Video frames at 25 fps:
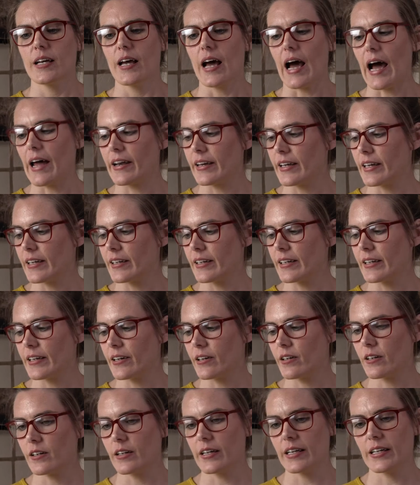And in
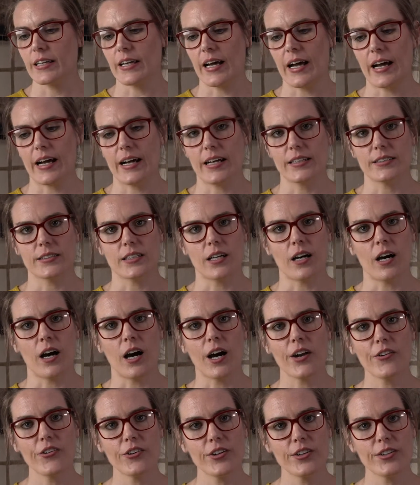here it has
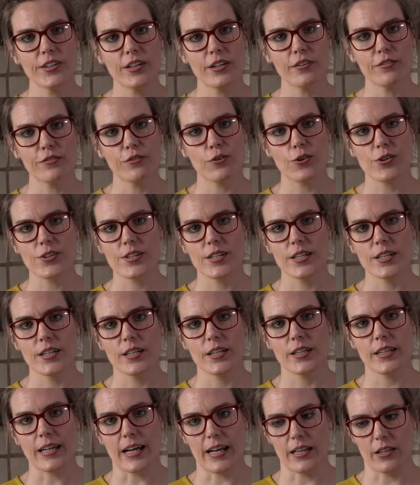140
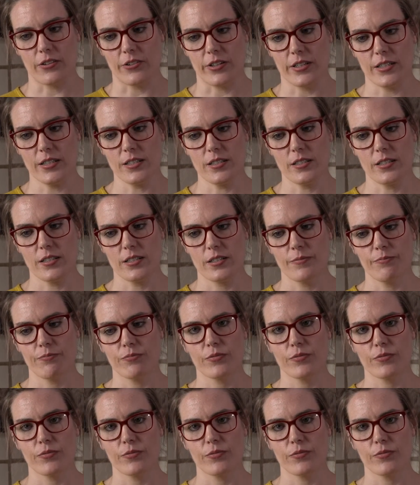calories,